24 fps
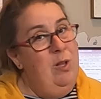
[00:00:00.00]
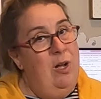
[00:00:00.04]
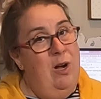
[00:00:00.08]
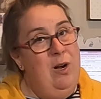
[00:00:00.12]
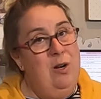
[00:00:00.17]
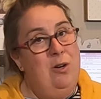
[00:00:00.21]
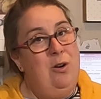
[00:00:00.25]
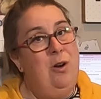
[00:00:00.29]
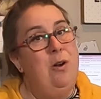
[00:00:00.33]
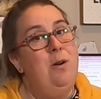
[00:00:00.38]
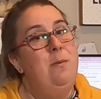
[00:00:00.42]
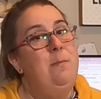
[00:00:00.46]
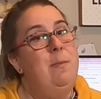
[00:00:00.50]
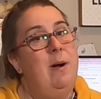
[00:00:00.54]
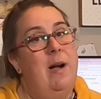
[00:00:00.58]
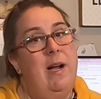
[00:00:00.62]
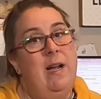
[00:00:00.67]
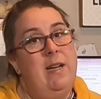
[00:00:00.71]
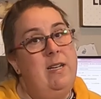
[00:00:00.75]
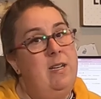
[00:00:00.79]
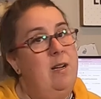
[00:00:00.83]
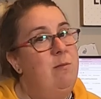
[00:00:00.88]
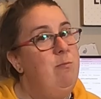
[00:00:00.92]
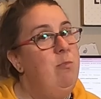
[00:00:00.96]
longer
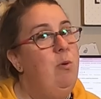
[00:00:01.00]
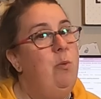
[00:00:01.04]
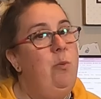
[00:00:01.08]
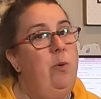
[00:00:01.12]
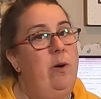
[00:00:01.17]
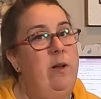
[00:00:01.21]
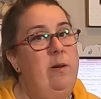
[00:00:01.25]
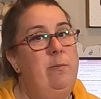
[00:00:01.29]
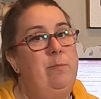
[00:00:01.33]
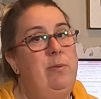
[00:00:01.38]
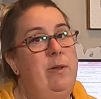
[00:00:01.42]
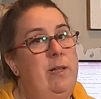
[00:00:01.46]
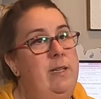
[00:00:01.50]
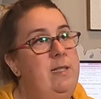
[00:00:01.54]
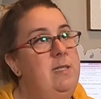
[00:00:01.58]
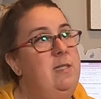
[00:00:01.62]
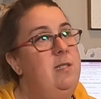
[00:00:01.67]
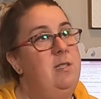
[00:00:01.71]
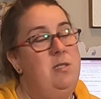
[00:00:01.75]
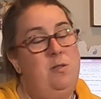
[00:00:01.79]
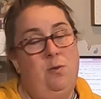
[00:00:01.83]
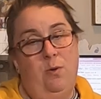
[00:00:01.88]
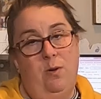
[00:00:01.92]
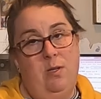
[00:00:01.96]
my number one place
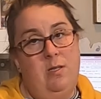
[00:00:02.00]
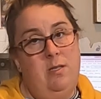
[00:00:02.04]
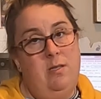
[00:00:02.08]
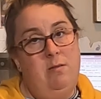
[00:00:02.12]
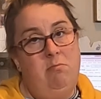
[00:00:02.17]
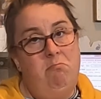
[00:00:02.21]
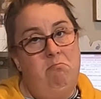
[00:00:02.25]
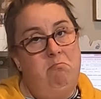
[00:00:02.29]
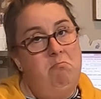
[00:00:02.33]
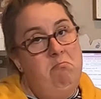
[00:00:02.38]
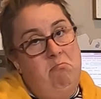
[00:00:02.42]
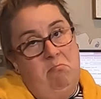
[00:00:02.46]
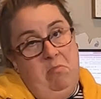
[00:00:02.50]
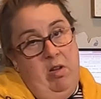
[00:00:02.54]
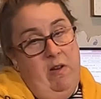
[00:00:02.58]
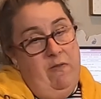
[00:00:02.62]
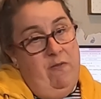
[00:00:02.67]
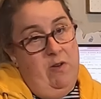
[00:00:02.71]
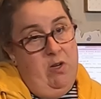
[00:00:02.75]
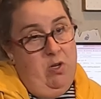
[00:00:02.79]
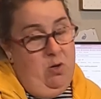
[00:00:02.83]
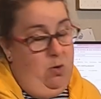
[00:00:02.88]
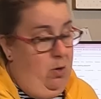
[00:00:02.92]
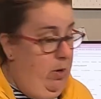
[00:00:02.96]
to source
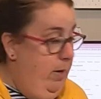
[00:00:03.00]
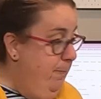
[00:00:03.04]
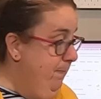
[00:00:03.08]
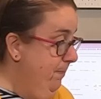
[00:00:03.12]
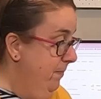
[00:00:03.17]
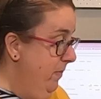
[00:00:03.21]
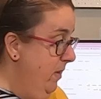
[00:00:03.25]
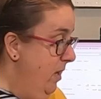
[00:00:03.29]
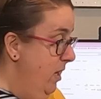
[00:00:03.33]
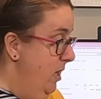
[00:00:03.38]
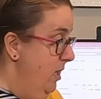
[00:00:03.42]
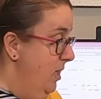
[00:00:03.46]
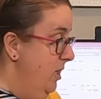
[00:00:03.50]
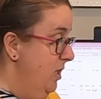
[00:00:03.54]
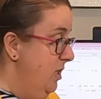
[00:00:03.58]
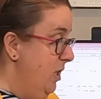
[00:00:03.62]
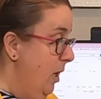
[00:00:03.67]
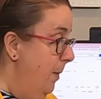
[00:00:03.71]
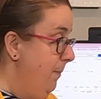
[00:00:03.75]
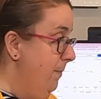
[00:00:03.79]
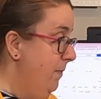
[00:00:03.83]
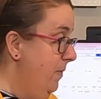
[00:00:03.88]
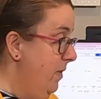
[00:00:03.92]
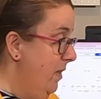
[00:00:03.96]
inventory.
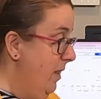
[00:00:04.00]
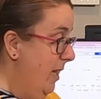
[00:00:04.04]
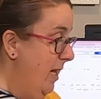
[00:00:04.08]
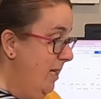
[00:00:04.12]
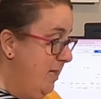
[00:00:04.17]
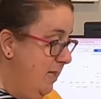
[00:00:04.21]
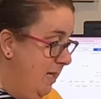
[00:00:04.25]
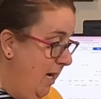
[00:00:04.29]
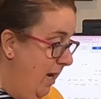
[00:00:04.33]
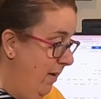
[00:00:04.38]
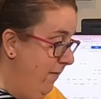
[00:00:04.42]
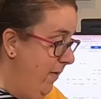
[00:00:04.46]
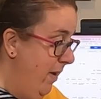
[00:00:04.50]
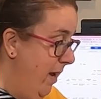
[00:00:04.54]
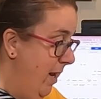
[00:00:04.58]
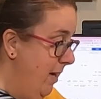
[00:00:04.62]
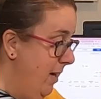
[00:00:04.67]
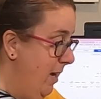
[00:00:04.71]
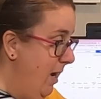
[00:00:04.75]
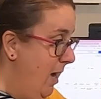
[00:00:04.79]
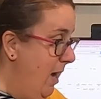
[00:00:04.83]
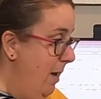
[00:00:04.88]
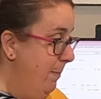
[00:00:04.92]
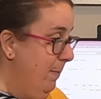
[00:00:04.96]
So let's dive
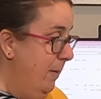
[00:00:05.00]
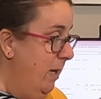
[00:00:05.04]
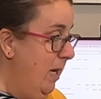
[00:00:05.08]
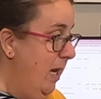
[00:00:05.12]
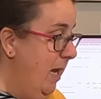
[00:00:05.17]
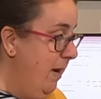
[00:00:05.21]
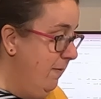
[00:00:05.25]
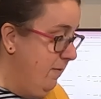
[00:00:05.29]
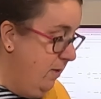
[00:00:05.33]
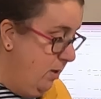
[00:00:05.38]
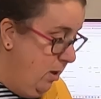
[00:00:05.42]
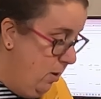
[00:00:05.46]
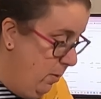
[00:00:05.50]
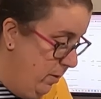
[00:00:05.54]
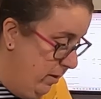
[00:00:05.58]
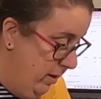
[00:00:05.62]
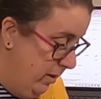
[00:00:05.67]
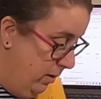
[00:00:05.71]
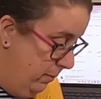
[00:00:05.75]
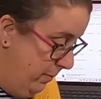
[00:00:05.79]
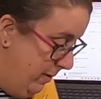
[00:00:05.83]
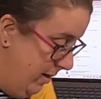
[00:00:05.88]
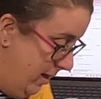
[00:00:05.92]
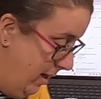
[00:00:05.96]
in. I'm going to have to go a
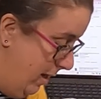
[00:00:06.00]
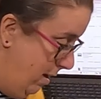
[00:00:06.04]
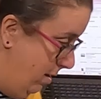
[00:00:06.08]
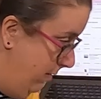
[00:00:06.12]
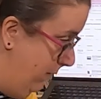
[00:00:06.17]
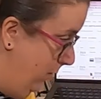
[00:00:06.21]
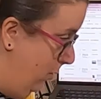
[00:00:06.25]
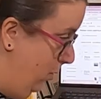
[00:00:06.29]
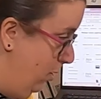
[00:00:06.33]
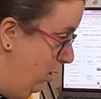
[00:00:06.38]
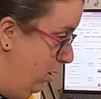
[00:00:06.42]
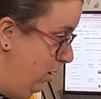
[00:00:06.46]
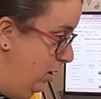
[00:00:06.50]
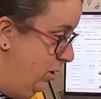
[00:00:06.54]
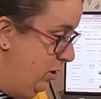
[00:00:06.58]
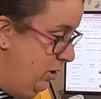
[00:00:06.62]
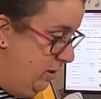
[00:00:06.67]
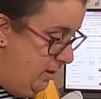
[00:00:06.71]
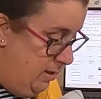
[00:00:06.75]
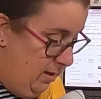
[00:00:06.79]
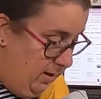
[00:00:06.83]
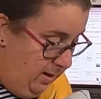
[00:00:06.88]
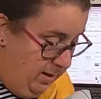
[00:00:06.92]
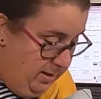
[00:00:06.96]
little bit out of order
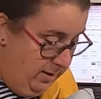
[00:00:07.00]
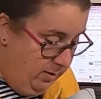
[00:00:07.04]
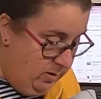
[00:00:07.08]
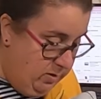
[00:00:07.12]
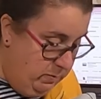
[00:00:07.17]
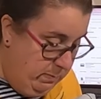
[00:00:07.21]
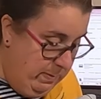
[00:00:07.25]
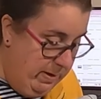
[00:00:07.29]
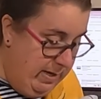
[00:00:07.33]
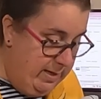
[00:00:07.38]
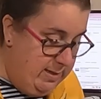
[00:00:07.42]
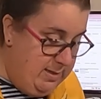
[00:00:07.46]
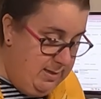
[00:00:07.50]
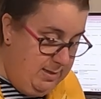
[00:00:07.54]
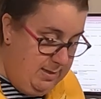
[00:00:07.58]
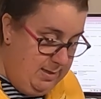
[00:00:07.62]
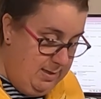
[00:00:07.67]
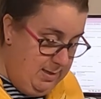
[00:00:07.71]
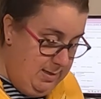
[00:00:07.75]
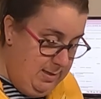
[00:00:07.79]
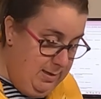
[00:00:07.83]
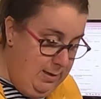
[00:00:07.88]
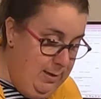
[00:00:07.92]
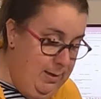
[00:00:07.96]
just to clear space
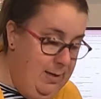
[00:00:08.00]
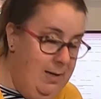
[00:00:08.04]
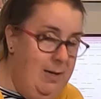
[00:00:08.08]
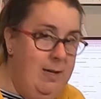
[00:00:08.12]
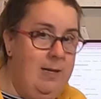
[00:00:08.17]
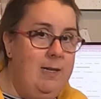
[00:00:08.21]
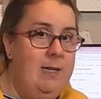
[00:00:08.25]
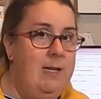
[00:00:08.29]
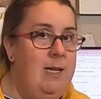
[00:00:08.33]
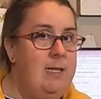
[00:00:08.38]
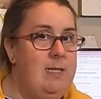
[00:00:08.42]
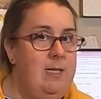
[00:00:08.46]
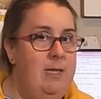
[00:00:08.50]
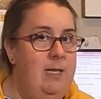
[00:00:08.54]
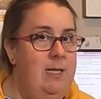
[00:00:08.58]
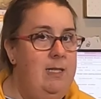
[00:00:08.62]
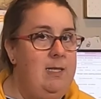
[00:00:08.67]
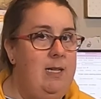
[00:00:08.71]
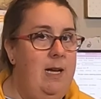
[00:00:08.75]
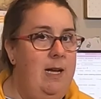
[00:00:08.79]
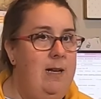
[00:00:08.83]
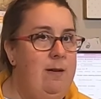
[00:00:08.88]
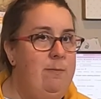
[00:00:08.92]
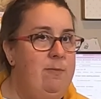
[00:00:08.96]
to get to
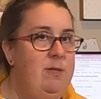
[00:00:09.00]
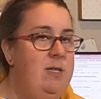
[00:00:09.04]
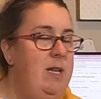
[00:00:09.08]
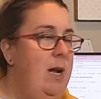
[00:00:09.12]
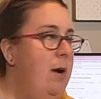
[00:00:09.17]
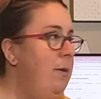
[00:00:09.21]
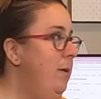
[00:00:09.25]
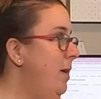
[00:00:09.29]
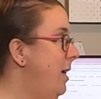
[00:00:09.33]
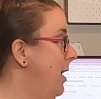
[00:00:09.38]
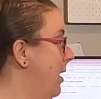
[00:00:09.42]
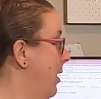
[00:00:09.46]
these items down